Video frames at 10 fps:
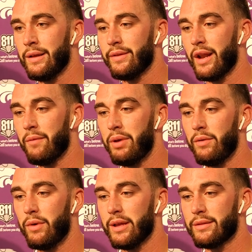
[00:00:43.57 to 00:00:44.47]
that I've been
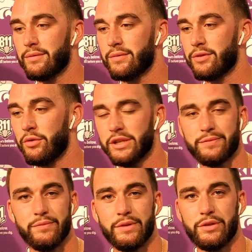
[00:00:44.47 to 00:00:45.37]
with through this
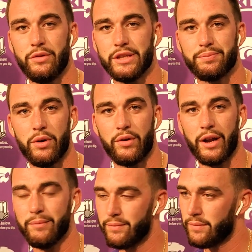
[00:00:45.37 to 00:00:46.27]
through this
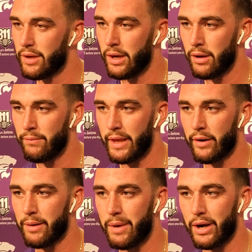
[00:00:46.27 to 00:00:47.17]
program um, that
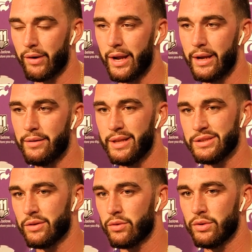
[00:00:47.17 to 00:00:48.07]
are in my grade,
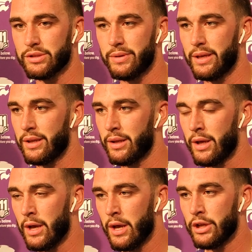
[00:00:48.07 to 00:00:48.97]
Denzel Goolsby and
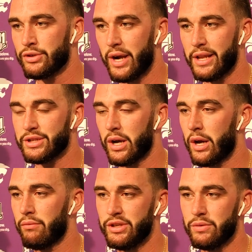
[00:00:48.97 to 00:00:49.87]
Trey
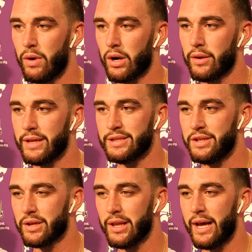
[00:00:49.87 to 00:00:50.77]
Dishon, Reggie Walker, that
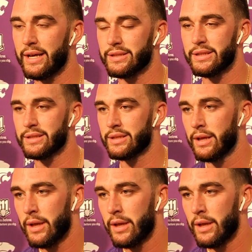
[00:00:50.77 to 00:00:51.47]
senior class. Just